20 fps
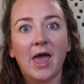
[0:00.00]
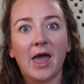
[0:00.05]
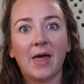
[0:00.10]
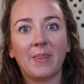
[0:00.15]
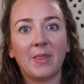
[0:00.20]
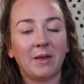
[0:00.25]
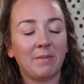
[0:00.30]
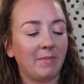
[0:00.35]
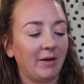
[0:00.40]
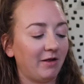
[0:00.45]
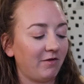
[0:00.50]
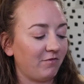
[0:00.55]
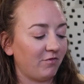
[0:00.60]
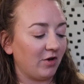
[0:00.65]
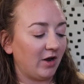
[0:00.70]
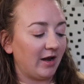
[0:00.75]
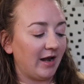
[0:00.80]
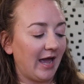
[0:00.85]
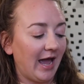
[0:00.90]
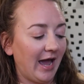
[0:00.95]
And then my
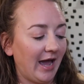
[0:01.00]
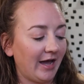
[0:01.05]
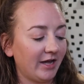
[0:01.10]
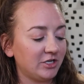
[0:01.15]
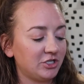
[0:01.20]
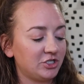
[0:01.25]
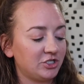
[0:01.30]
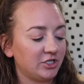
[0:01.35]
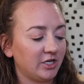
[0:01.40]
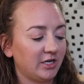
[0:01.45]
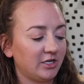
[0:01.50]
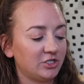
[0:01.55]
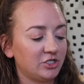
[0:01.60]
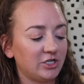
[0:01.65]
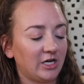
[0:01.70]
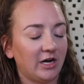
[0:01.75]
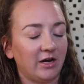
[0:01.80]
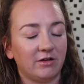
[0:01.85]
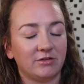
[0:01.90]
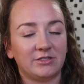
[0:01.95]
friend Ashton,
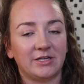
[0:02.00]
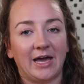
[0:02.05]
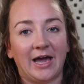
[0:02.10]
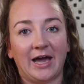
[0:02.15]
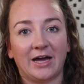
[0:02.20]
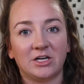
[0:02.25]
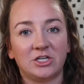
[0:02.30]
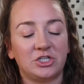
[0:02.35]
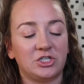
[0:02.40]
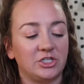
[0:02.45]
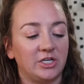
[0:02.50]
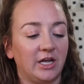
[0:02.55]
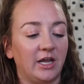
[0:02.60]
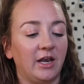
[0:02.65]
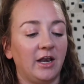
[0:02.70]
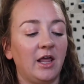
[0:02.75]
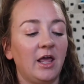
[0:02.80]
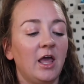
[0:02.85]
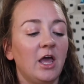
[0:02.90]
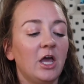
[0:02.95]
shout out to
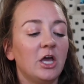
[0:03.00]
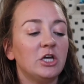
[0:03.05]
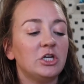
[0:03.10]
Ashton,